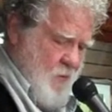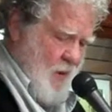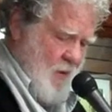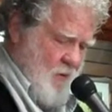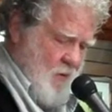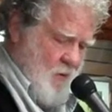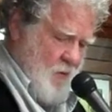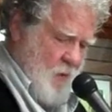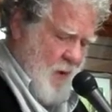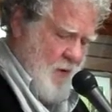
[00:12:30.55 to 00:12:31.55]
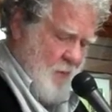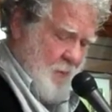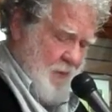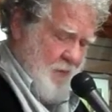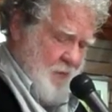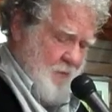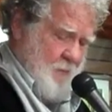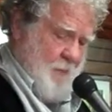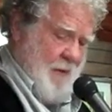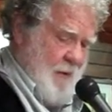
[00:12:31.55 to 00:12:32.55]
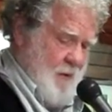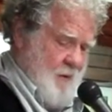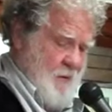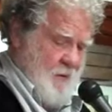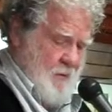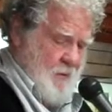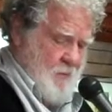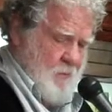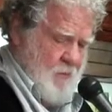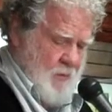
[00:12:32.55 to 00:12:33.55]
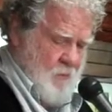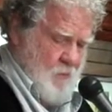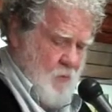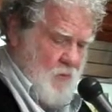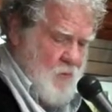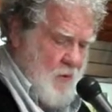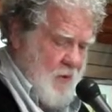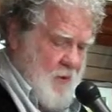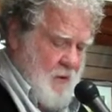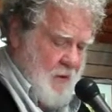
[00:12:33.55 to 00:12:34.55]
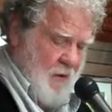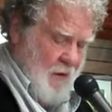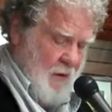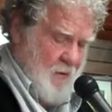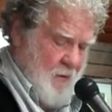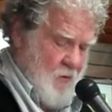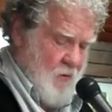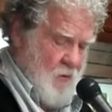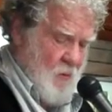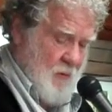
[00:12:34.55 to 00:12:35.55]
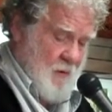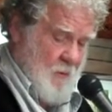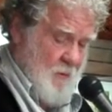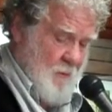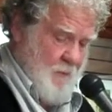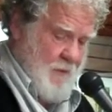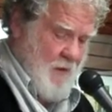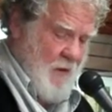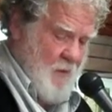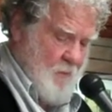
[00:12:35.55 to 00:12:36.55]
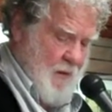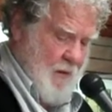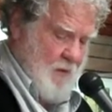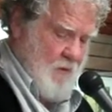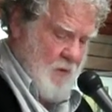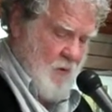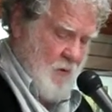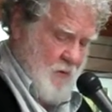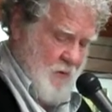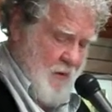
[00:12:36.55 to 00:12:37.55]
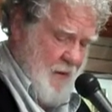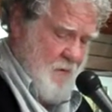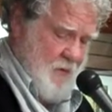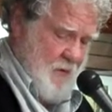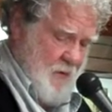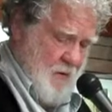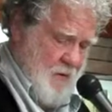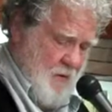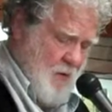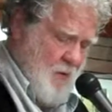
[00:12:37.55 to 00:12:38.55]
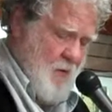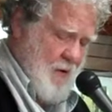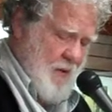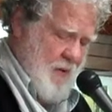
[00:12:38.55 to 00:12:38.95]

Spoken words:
driving with white pills and pot, but was really addicted to the wheel. Come back to old San Francisco,